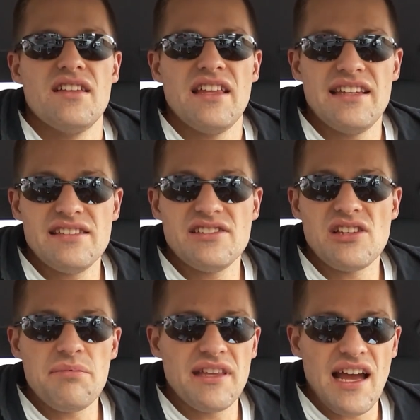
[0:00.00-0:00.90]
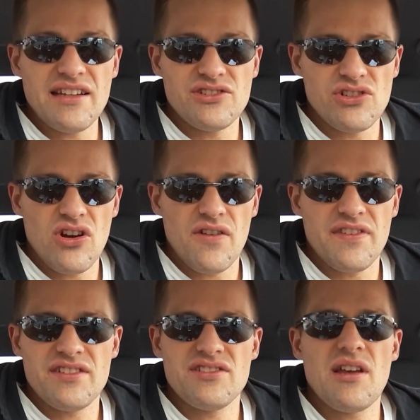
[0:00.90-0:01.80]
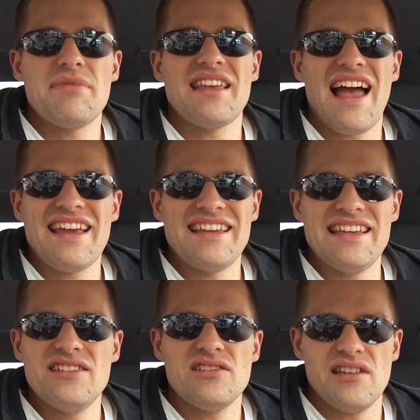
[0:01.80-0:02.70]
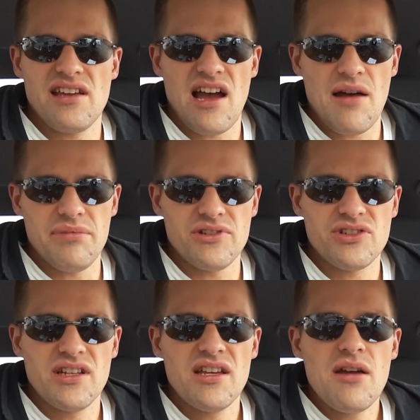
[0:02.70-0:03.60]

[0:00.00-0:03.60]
that this is something I deserve. This is something I can easily accomplish.